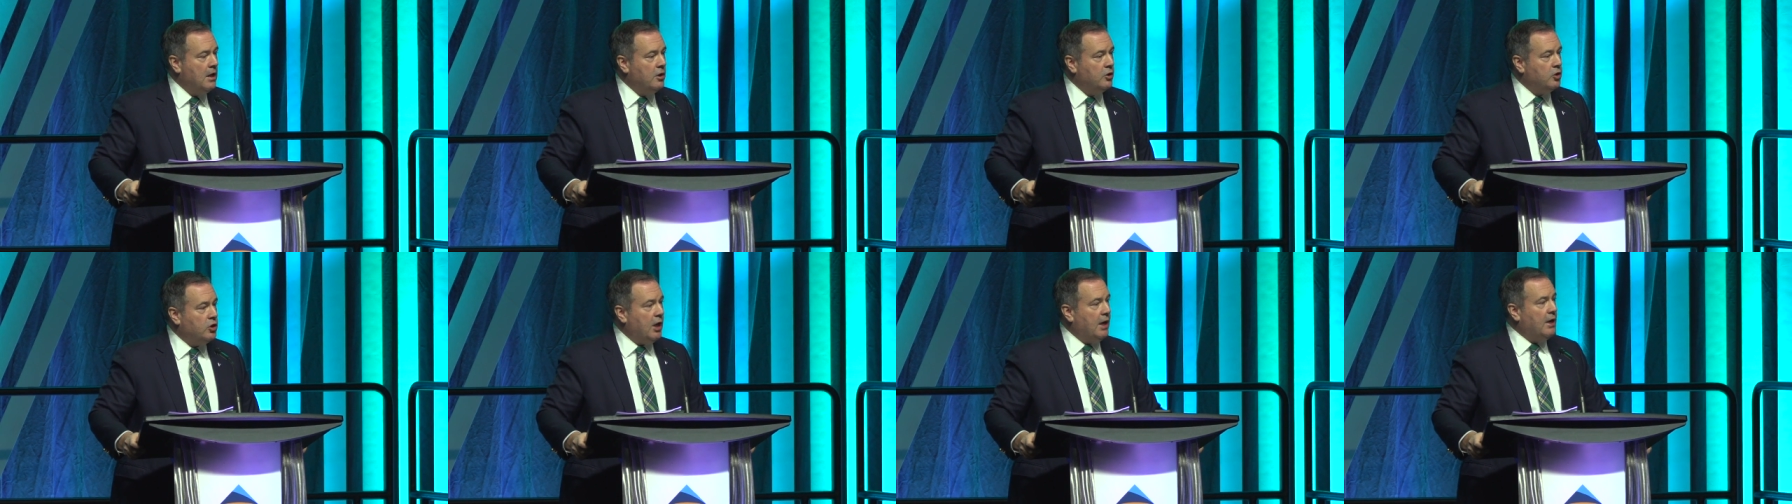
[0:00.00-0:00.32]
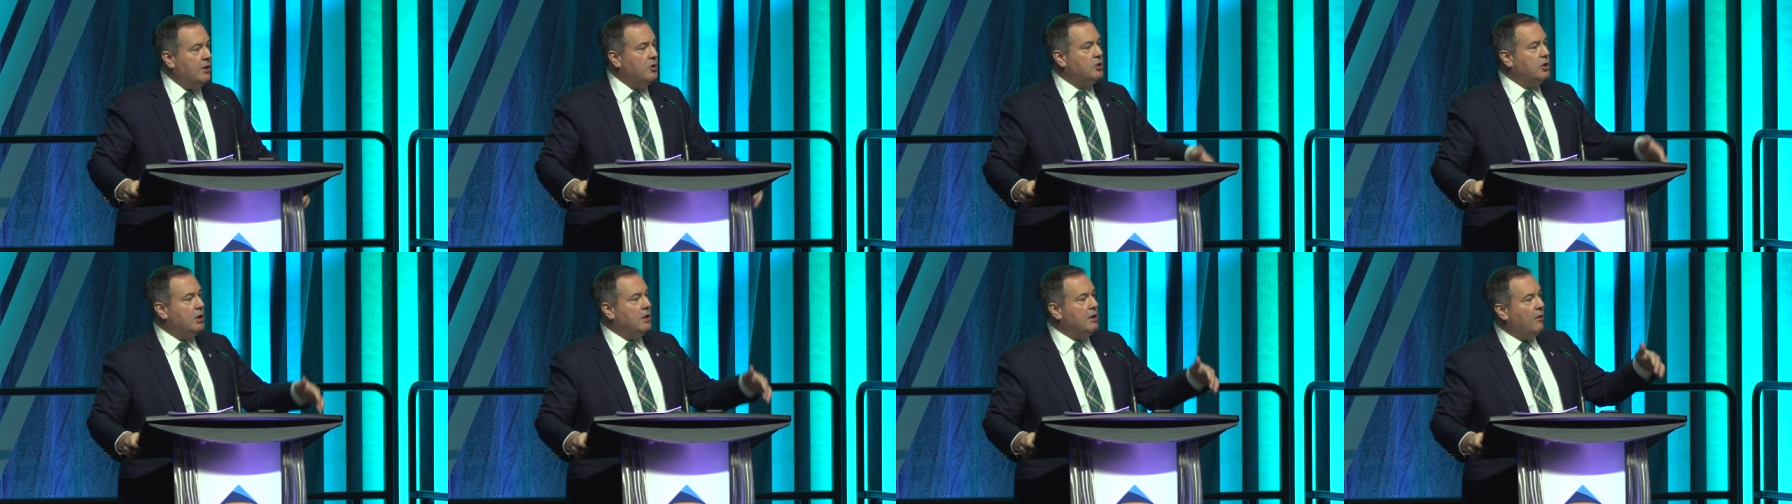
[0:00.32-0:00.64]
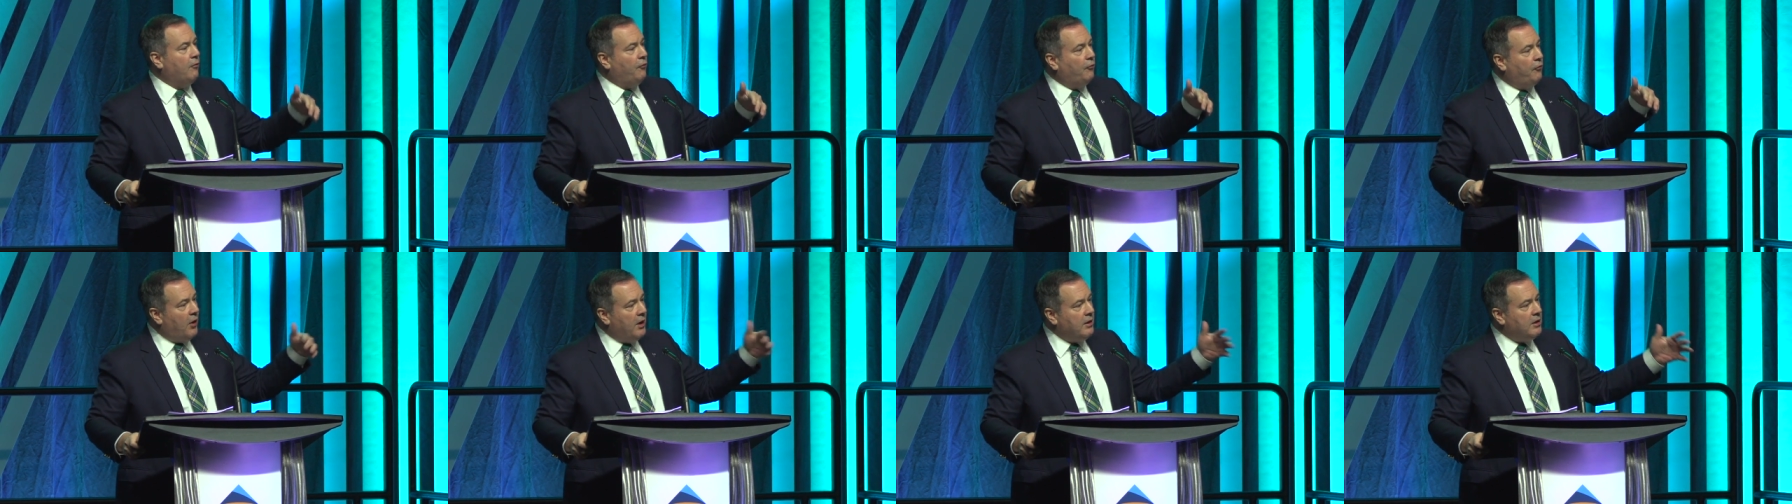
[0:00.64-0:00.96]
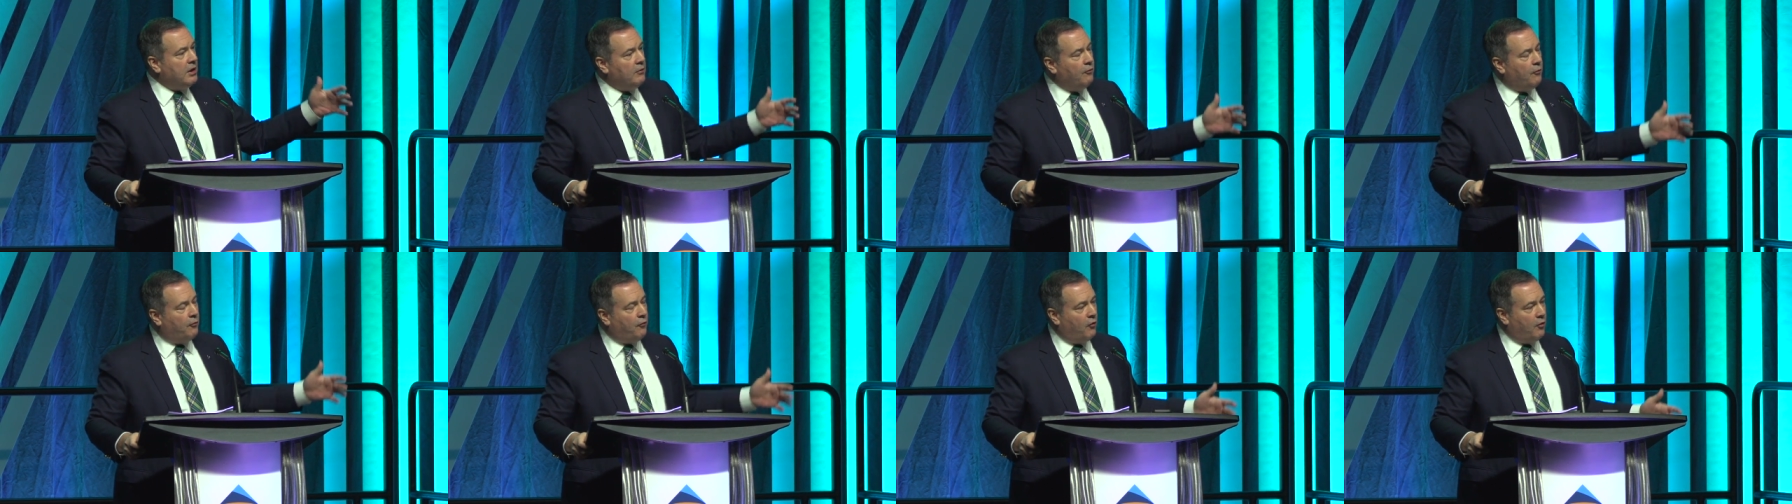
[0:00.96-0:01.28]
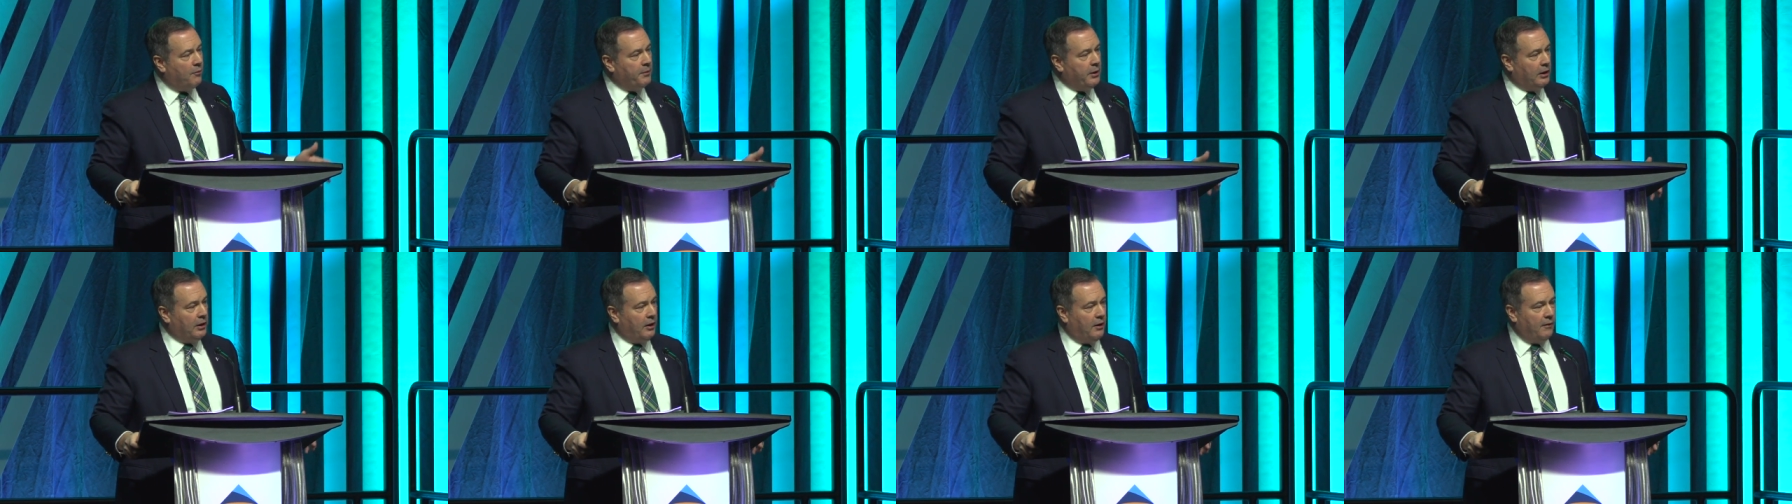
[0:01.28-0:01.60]
changing the funding
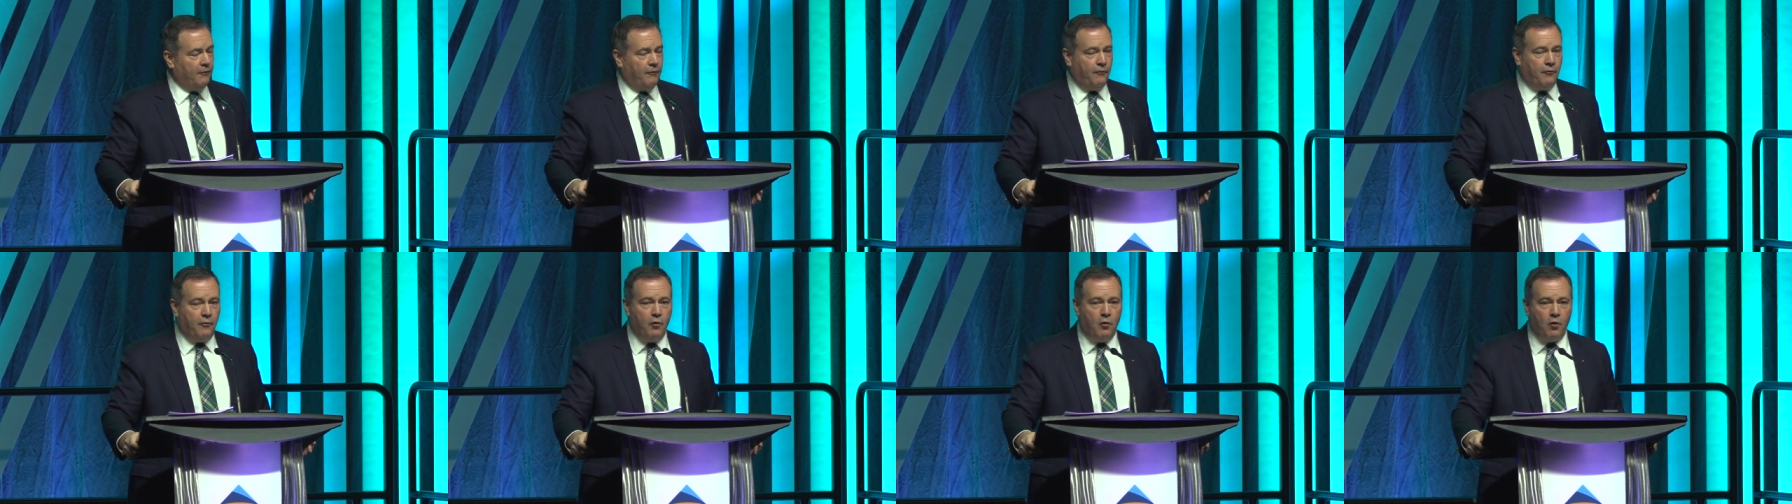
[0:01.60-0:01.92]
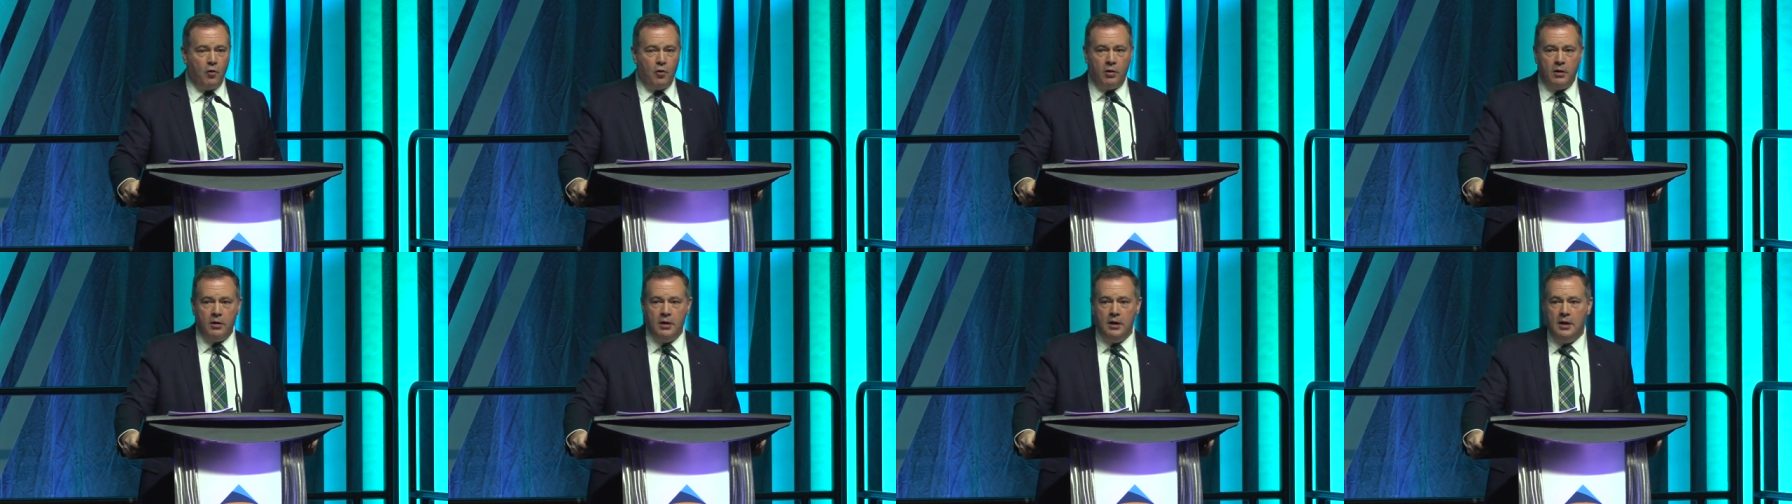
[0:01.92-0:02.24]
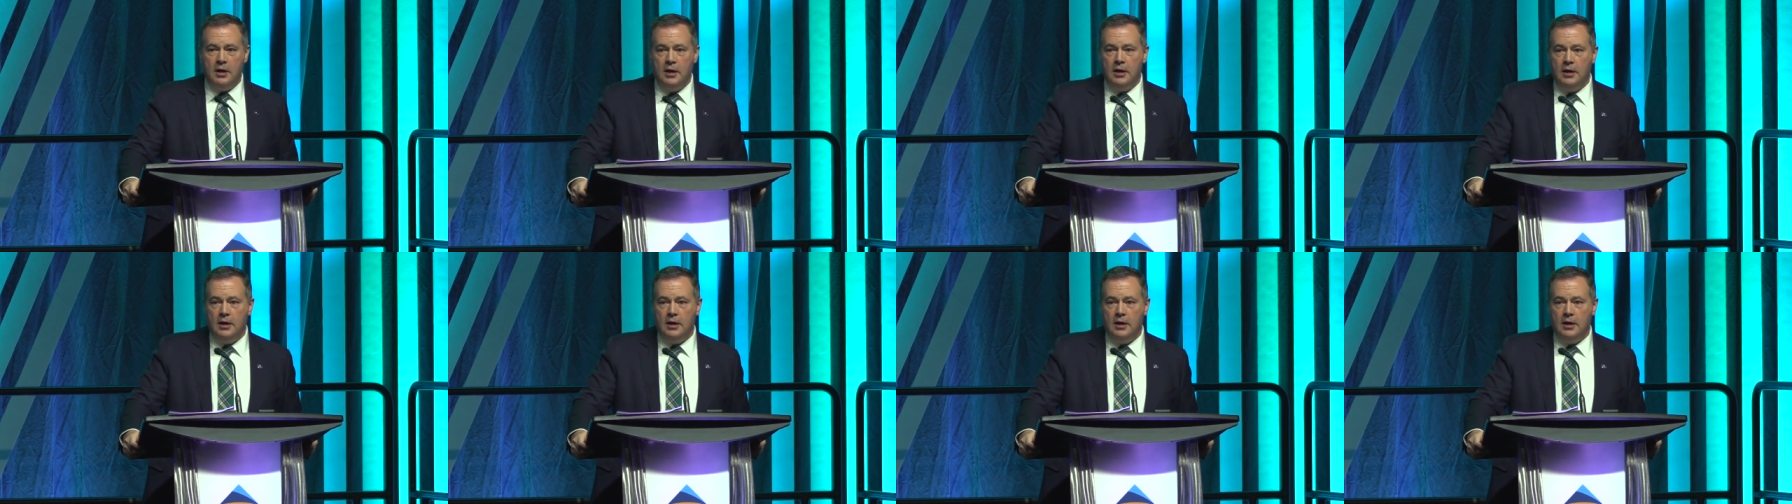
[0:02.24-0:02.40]
formula for